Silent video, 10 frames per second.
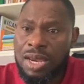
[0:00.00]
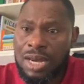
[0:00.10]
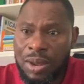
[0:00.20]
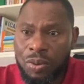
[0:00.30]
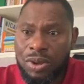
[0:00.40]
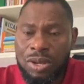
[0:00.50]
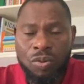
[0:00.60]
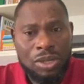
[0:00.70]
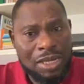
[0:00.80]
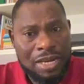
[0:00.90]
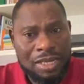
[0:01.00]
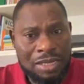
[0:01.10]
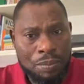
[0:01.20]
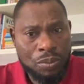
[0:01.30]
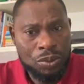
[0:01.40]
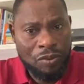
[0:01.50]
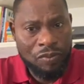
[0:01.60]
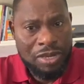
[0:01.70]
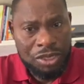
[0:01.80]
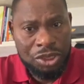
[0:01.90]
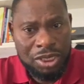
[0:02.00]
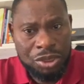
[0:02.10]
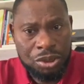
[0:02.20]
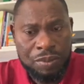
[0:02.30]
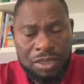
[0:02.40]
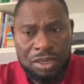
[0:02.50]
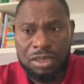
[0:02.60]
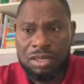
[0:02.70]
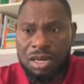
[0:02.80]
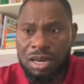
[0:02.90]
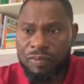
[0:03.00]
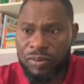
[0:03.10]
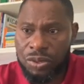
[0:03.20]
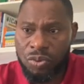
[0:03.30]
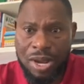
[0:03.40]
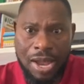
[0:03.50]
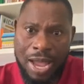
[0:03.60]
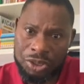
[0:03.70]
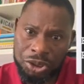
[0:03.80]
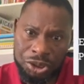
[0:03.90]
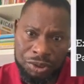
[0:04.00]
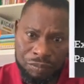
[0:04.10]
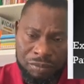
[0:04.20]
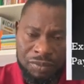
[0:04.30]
Now, what are the examples of financial instruments? First one, cash.